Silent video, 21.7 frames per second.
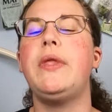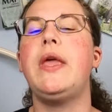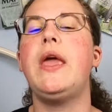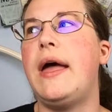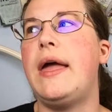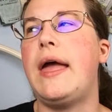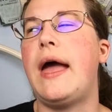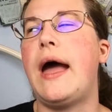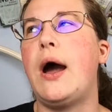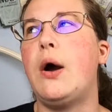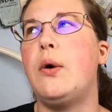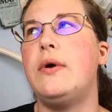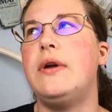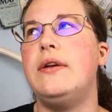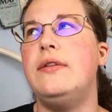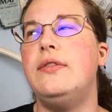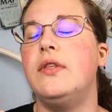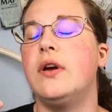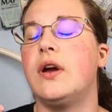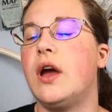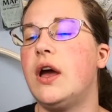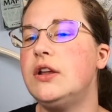But out
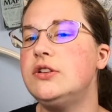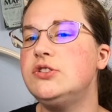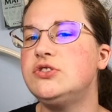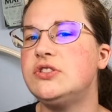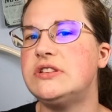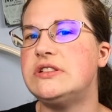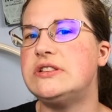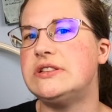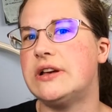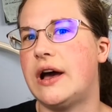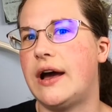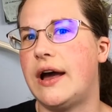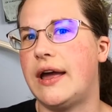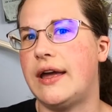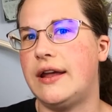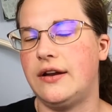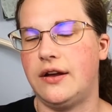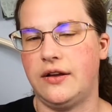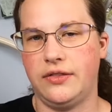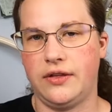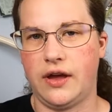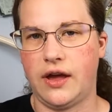in the countryside
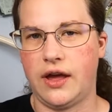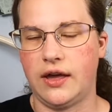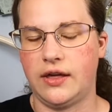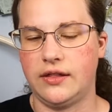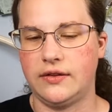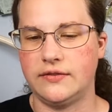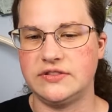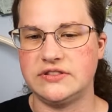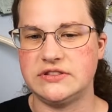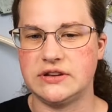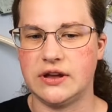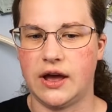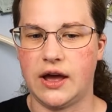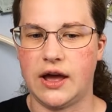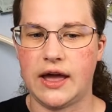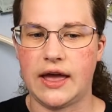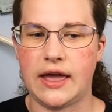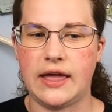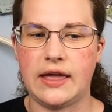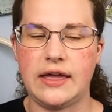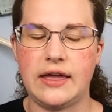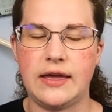on the Isle of
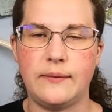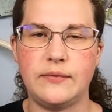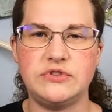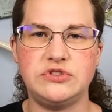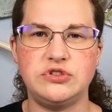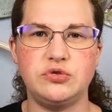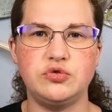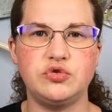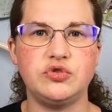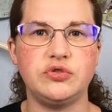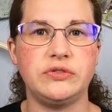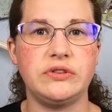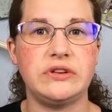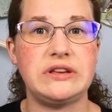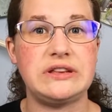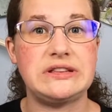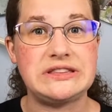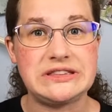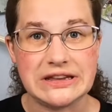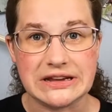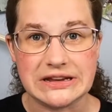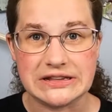Skye, it was usually
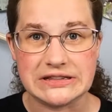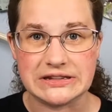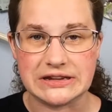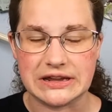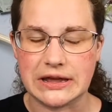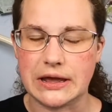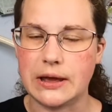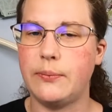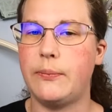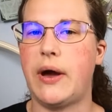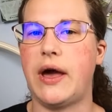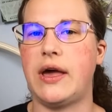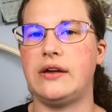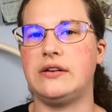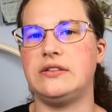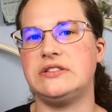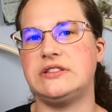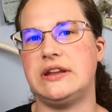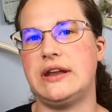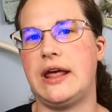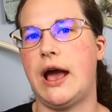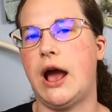60
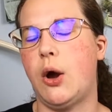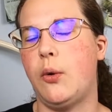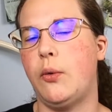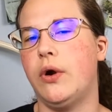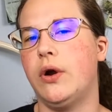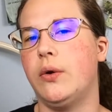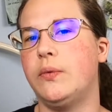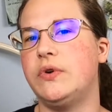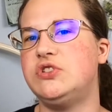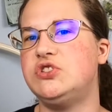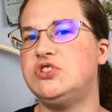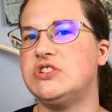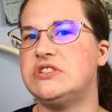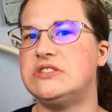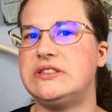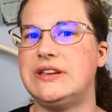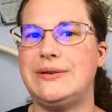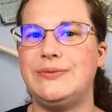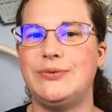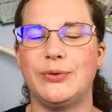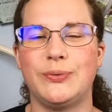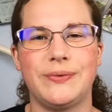miles an hour, which just
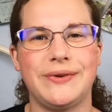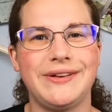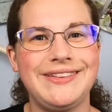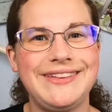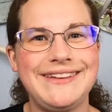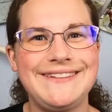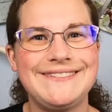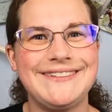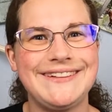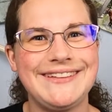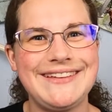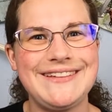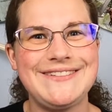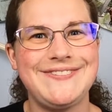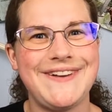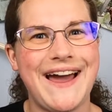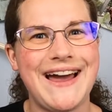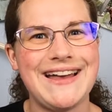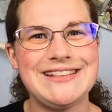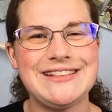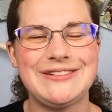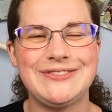seemed really, really
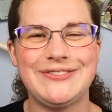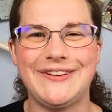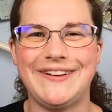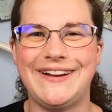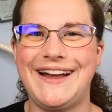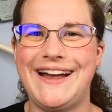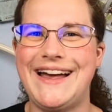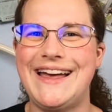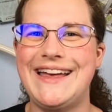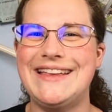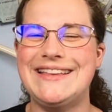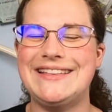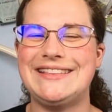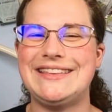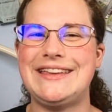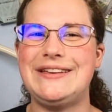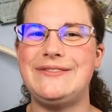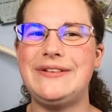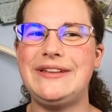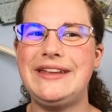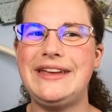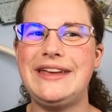fast for us,
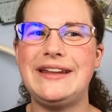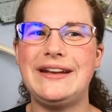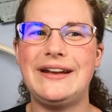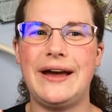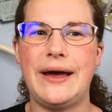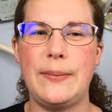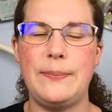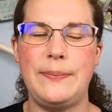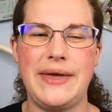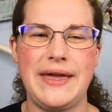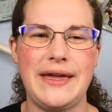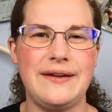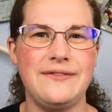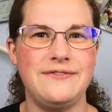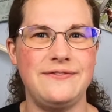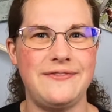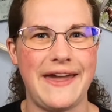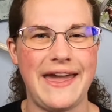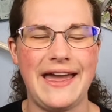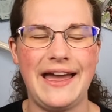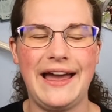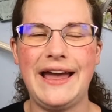even in a big
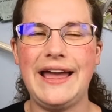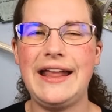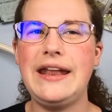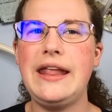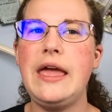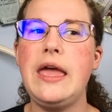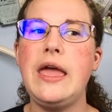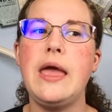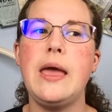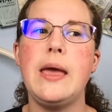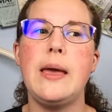van,